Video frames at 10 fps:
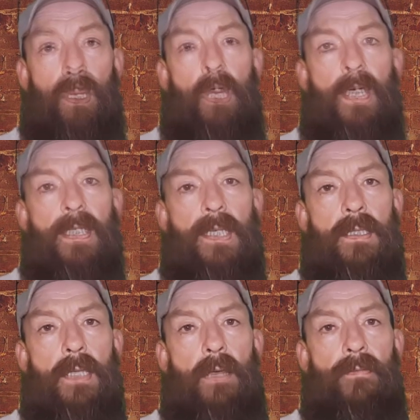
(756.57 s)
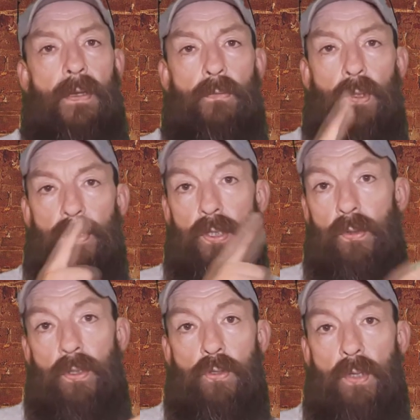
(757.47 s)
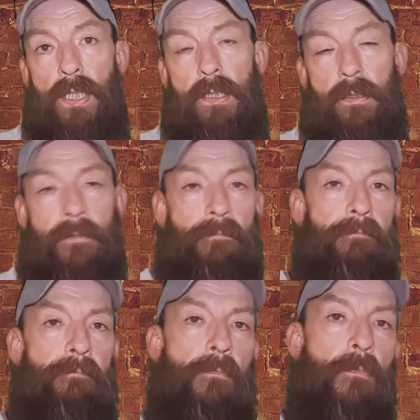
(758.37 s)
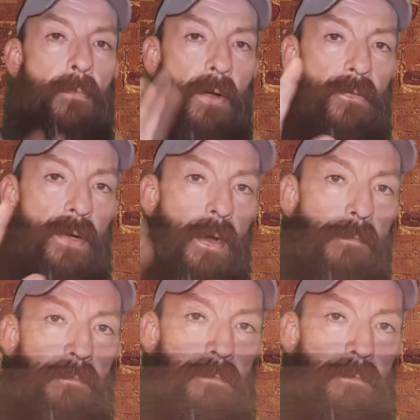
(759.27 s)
You guys stay safe, and we'll see you in the trees. Bye for now.